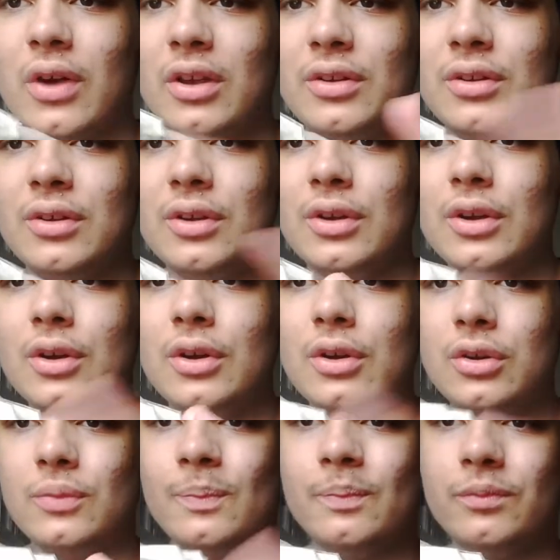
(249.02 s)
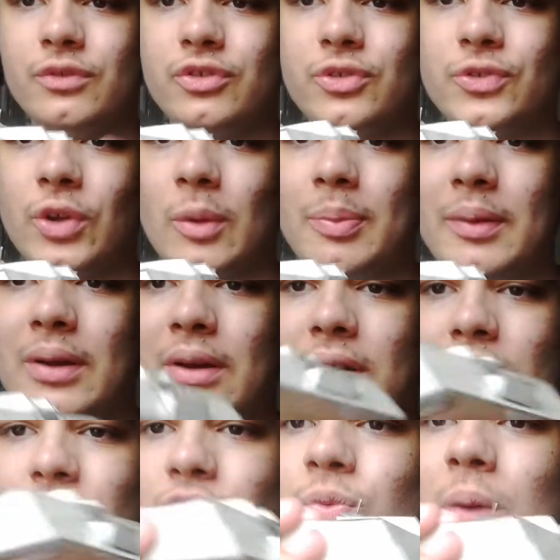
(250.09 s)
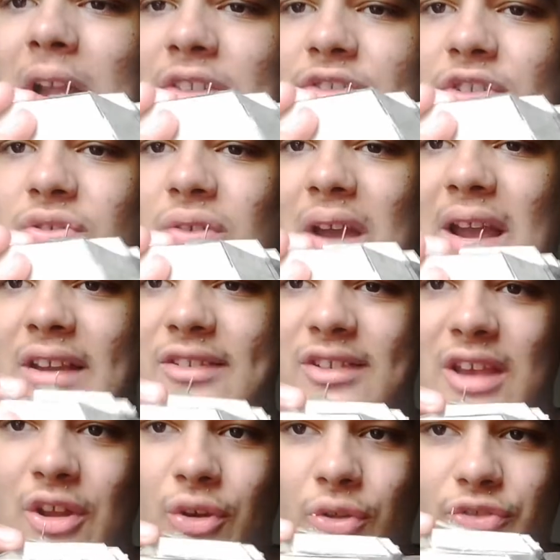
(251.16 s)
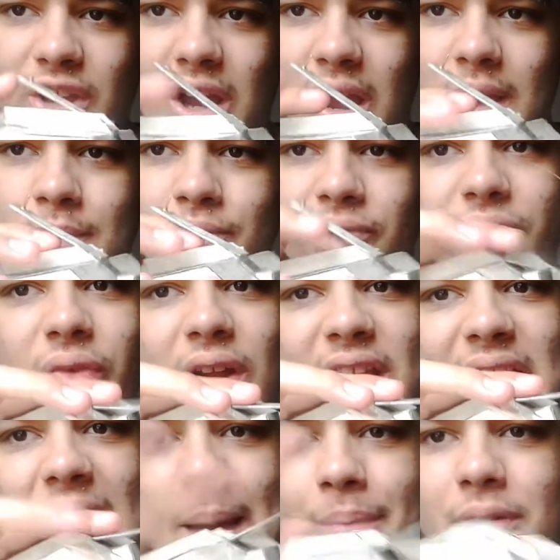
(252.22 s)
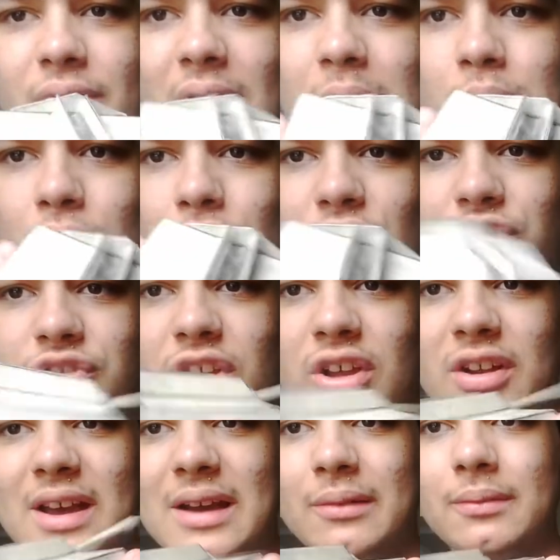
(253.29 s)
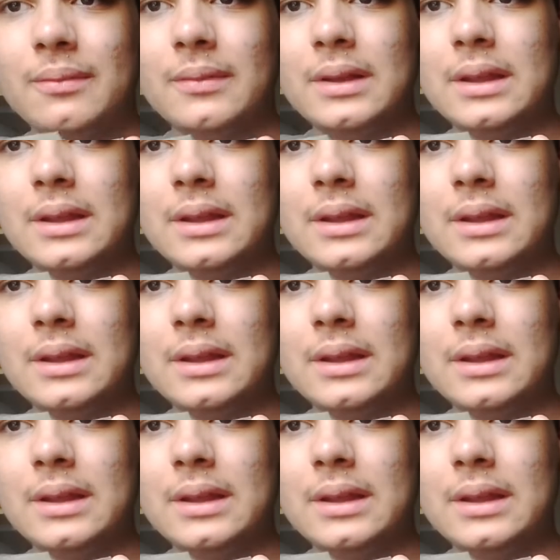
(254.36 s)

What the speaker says: front stopper, as well as the tracks. And honestly, I'm really happy with how Mortis turned out.